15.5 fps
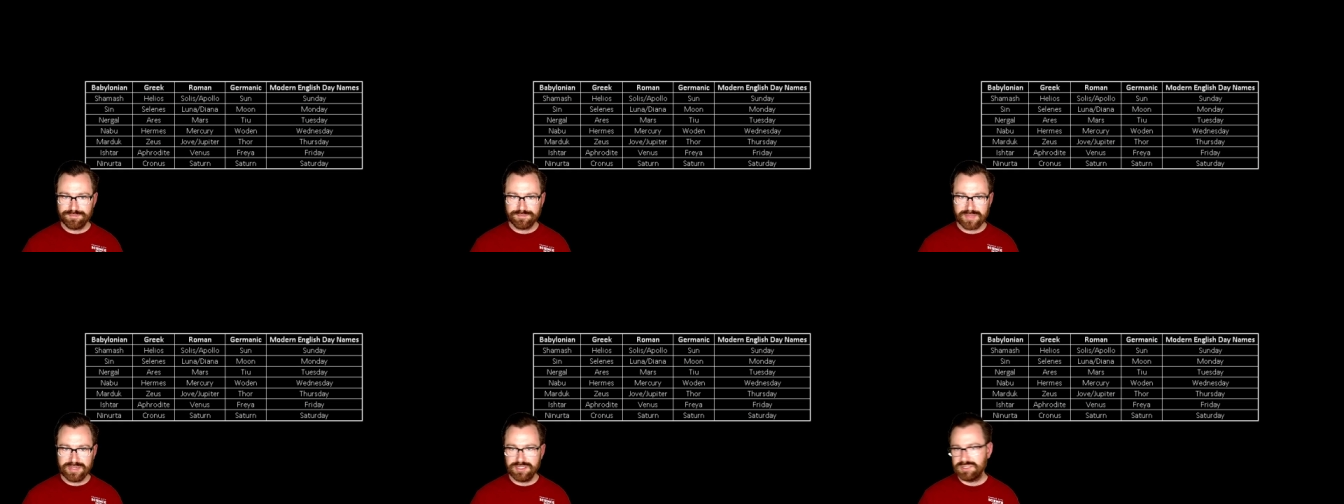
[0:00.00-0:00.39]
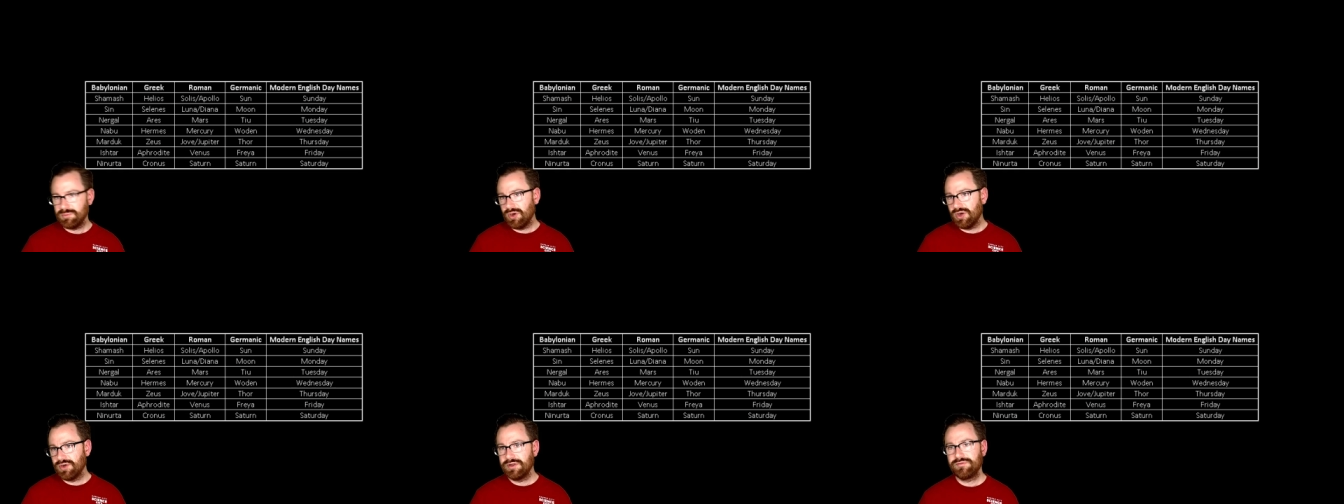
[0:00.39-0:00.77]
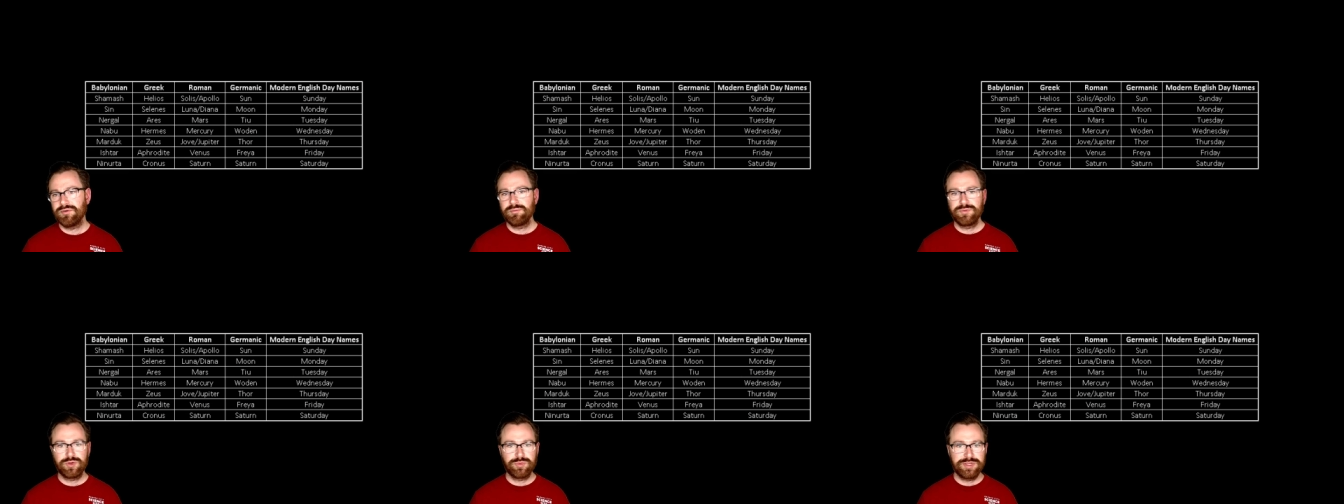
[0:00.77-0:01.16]
They just borrowed it
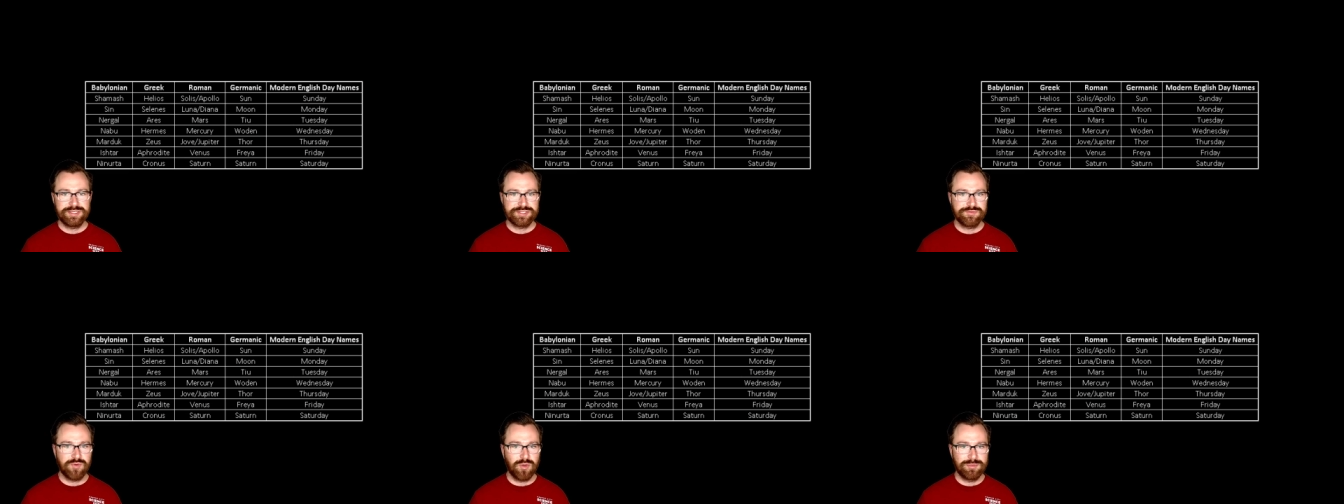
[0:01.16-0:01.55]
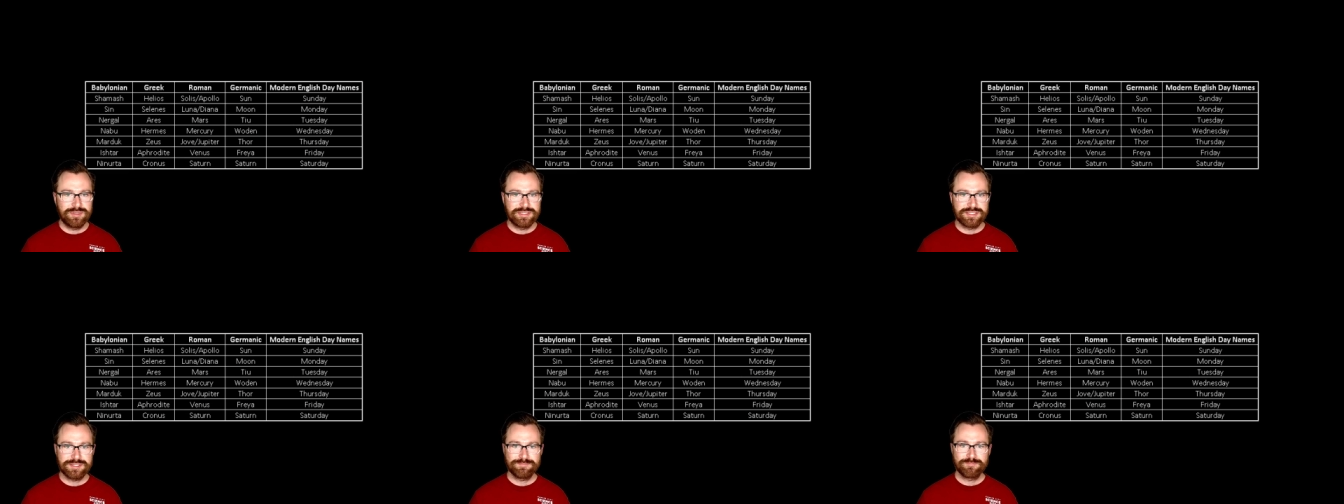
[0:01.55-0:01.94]
from the Greeks and Romans.